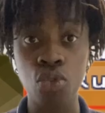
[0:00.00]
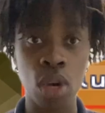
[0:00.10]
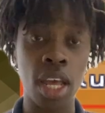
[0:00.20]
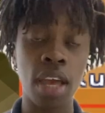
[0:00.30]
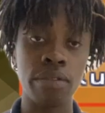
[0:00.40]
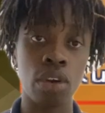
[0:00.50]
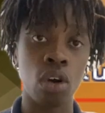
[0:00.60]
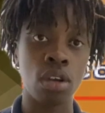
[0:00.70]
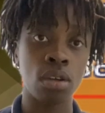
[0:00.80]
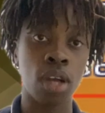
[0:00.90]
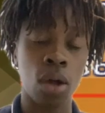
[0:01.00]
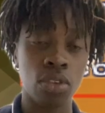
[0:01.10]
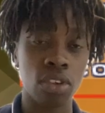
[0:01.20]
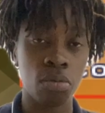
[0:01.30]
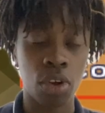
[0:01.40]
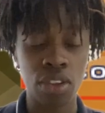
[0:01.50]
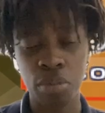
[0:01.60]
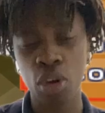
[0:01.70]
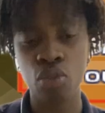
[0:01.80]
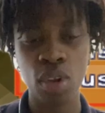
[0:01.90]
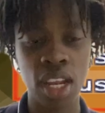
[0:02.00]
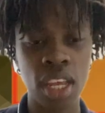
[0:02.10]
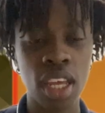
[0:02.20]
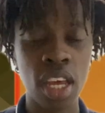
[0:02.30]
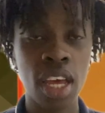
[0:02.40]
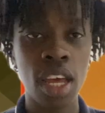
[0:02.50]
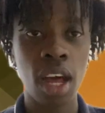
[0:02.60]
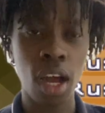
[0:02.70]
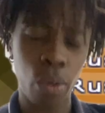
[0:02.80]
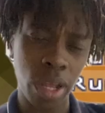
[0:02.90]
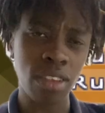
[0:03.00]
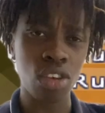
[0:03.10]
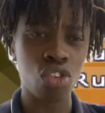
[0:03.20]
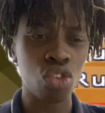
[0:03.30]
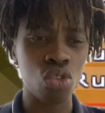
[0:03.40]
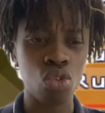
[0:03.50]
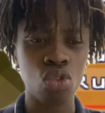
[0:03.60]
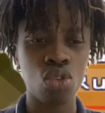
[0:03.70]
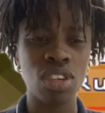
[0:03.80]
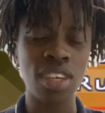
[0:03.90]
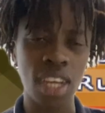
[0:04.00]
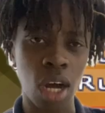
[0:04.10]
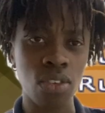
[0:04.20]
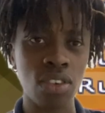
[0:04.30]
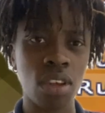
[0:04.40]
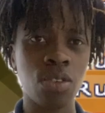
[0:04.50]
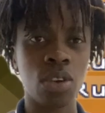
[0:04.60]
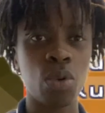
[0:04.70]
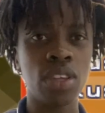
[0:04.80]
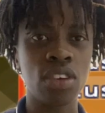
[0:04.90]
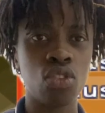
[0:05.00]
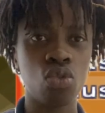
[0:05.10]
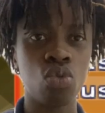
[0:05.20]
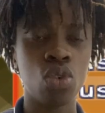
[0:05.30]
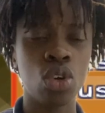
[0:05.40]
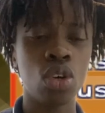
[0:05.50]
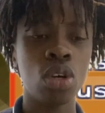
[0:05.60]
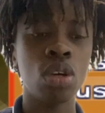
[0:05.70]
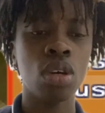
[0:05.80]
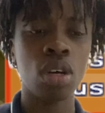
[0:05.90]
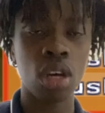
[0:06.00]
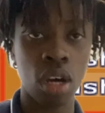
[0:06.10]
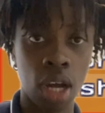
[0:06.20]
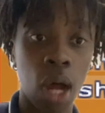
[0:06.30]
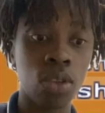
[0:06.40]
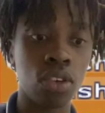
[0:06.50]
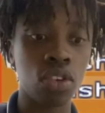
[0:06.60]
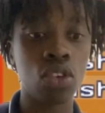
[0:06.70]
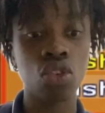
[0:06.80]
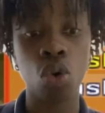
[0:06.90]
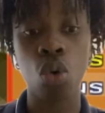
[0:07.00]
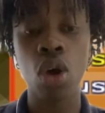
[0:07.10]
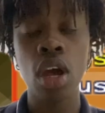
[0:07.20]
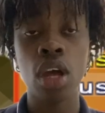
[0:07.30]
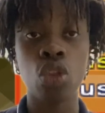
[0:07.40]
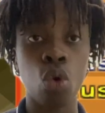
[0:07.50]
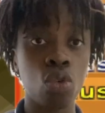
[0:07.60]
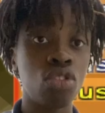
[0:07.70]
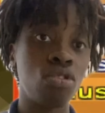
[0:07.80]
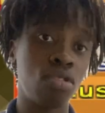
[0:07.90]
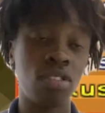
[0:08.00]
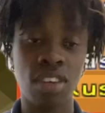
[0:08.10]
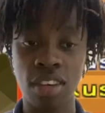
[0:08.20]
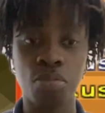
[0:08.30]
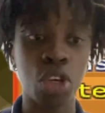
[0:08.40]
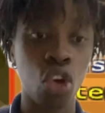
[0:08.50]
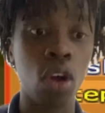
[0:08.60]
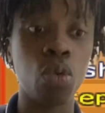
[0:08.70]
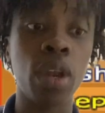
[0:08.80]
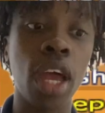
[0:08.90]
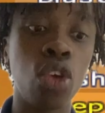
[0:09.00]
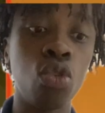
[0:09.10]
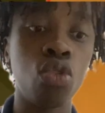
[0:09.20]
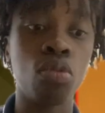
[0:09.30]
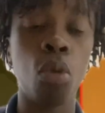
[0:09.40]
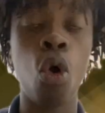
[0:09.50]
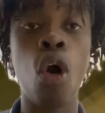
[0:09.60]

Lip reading: really heavy on counters because I'm not really acquainted to Z counters. I was acquainted to counters. So don't just be shocked when I use more